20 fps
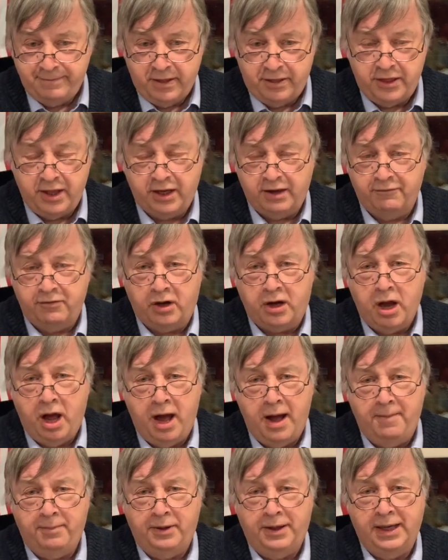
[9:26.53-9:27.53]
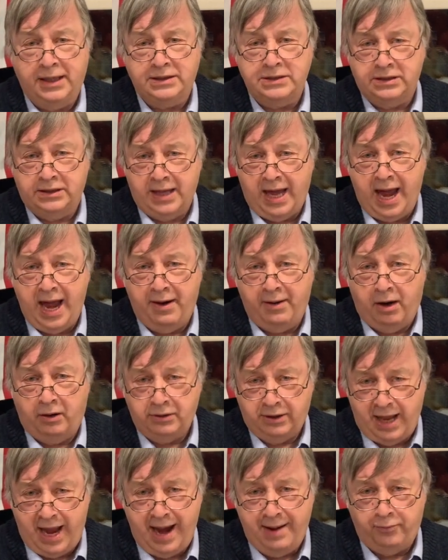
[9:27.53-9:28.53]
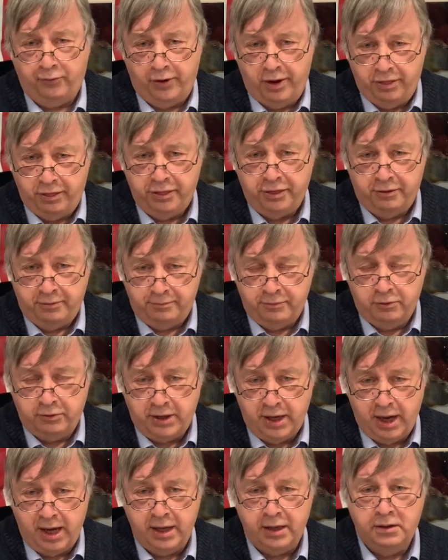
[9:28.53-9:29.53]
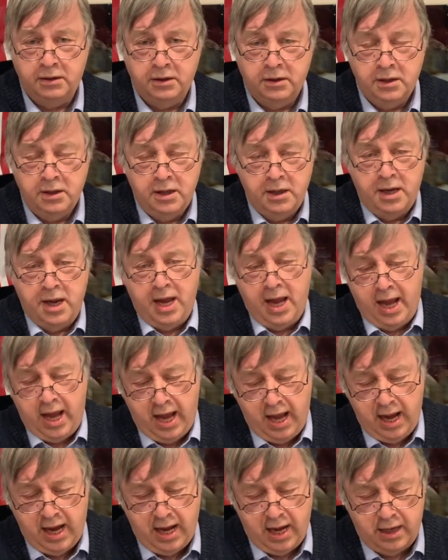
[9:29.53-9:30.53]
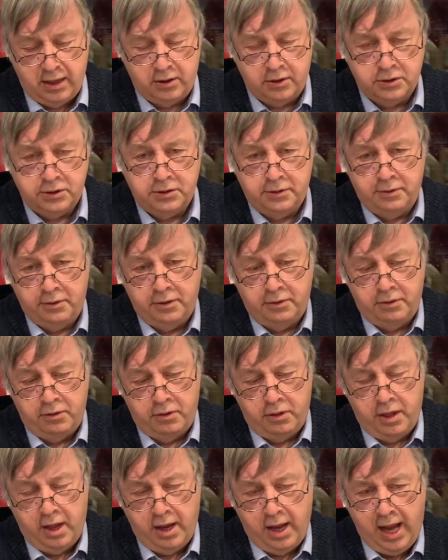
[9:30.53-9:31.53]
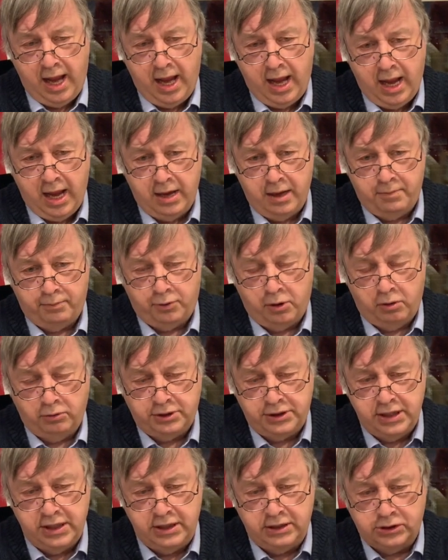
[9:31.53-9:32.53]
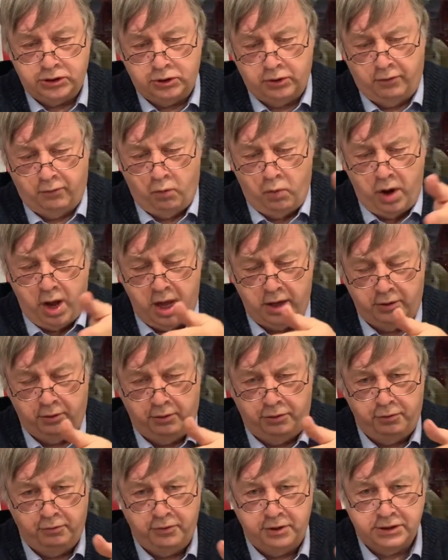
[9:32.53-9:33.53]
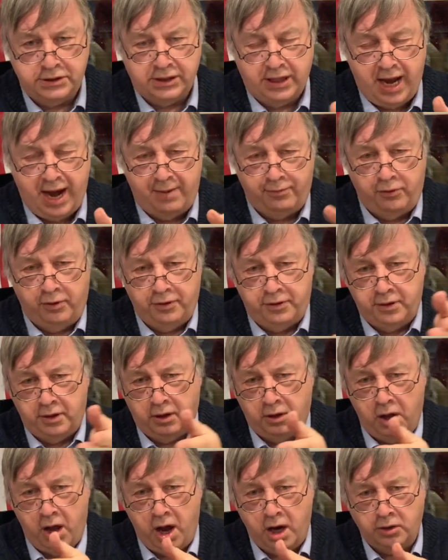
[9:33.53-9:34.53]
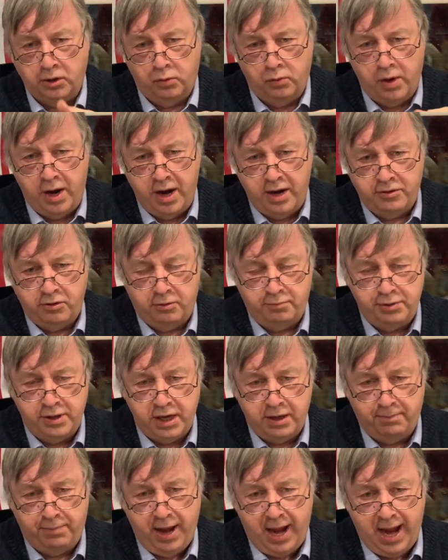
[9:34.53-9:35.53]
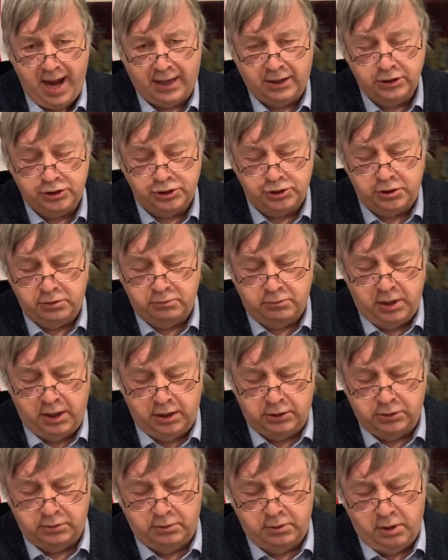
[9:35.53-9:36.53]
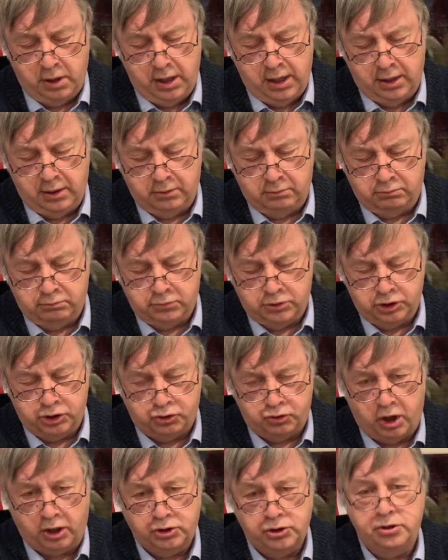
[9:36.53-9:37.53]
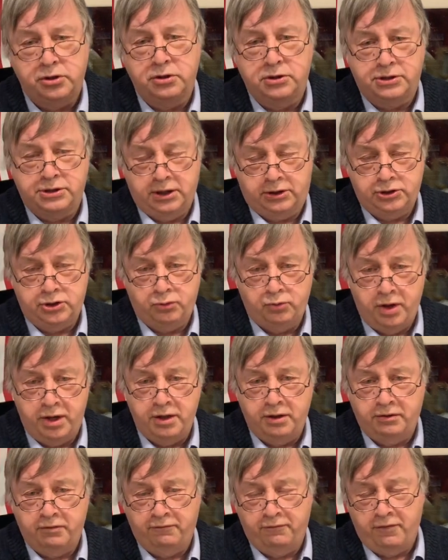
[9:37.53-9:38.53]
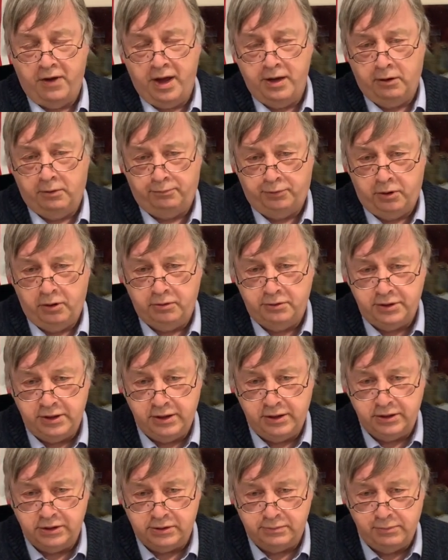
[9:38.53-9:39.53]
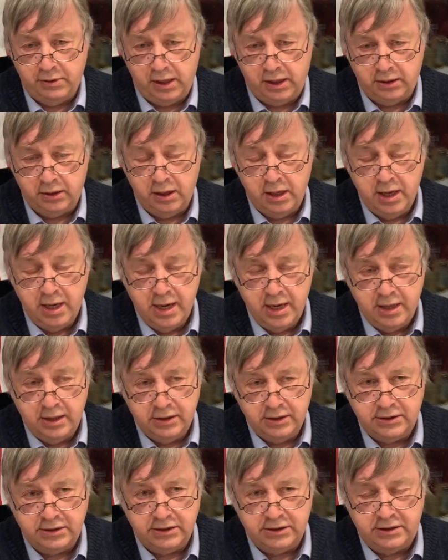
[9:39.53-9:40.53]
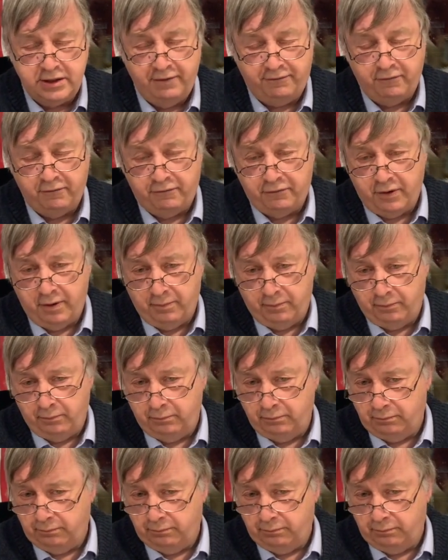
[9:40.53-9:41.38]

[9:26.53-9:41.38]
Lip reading: think of a complex labyrinth, okay? And proteins sort of wander through this labyrinth, and along the way they're being packaged and structured in such a way that the final protein is made. This is different from